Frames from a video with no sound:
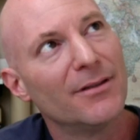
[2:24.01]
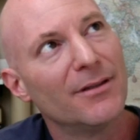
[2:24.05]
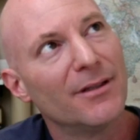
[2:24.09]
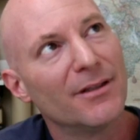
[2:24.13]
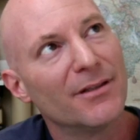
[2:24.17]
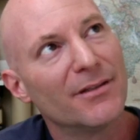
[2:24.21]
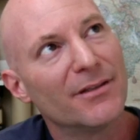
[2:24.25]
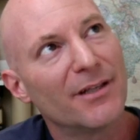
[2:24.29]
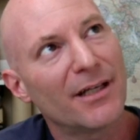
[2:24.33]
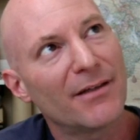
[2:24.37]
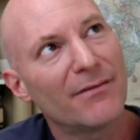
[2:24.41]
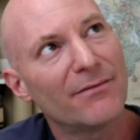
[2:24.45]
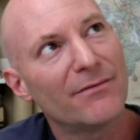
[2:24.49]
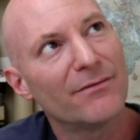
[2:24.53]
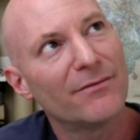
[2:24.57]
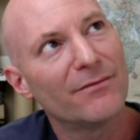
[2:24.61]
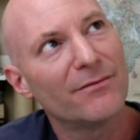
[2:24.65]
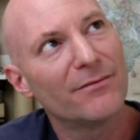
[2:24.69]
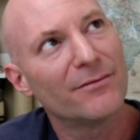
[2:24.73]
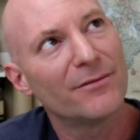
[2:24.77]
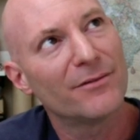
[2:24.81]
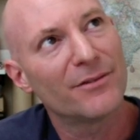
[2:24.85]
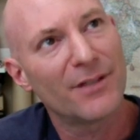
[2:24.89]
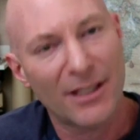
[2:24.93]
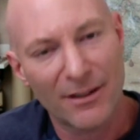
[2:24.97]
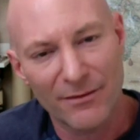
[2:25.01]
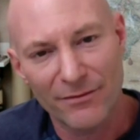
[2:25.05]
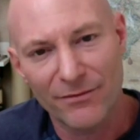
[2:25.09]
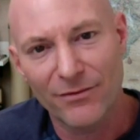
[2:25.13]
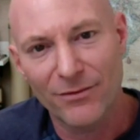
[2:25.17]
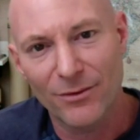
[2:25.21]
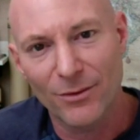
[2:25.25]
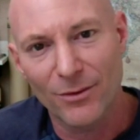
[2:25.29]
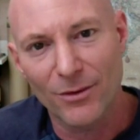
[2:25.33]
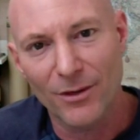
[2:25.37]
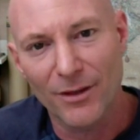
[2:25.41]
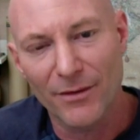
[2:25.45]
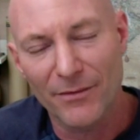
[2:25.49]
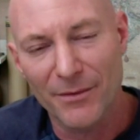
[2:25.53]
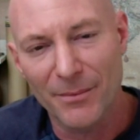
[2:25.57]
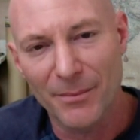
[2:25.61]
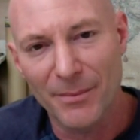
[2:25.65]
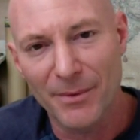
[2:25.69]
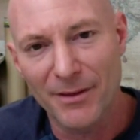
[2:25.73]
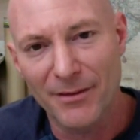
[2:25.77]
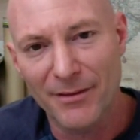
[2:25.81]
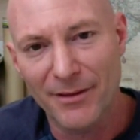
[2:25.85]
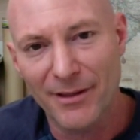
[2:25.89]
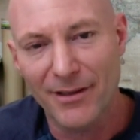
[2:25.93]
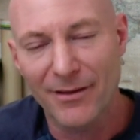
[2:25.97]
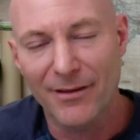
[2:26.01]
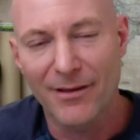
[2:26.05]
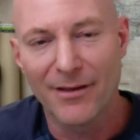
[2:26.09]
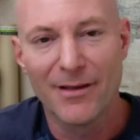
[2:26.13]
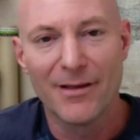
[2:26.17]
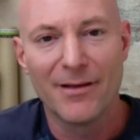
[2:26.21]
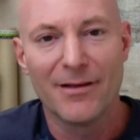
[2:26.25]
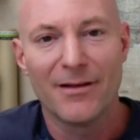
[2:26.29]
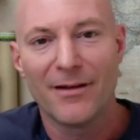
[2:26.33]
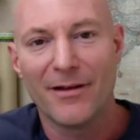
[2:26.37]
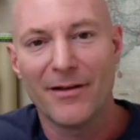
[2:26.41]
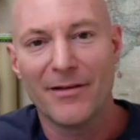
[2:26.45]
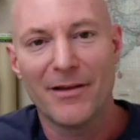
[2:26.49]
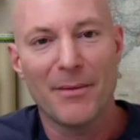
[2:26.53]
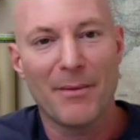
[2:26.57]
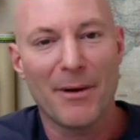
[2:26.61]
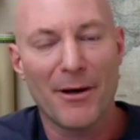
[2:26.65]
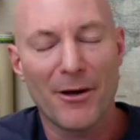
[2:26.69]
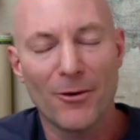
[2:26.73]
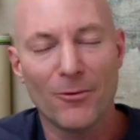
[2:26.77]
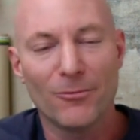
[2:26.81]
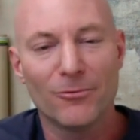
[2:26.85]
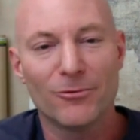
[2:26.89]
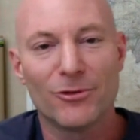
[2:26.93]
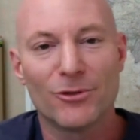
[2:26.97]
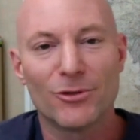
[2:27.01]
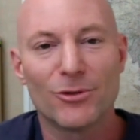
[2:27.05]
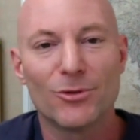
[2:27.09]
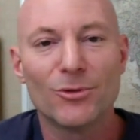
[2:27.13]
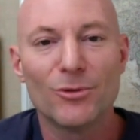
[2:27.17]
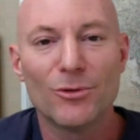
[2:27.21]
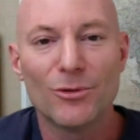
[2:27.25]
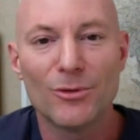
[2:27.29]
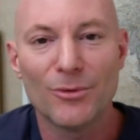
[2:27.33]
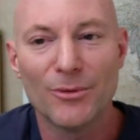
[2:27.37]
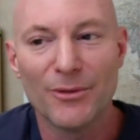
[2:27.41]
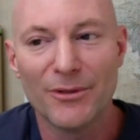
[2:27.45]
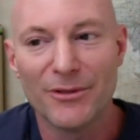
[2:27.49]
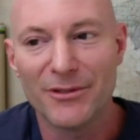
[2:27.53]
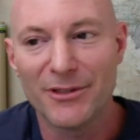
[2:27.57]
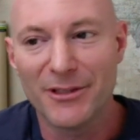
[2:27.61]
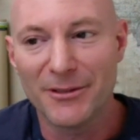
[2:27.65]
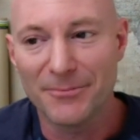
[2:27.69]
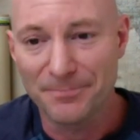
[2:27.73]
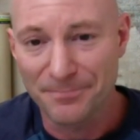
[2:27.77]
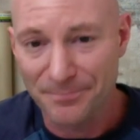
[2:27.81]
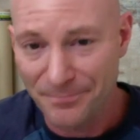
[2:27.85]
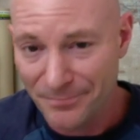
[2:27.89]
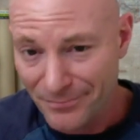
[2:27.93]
second, second floor of the building that my old school was in.